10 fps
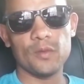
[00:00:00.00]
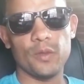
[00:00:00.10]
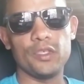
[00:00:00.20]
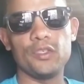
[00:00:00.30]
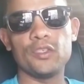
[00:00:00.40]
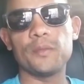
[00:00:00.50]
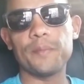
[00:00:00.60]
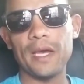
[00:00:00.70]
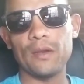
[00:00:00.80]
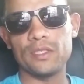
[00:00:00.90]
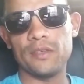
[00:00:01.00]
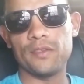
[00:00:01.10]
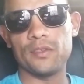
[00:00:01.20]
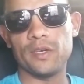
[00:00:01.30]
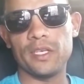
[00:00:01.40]
When you use the paddle
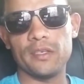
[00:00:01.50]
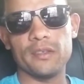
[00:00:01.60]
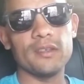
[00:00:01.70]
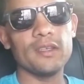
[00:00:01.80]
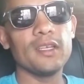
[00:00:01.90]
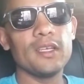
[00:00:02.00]
shifters right here.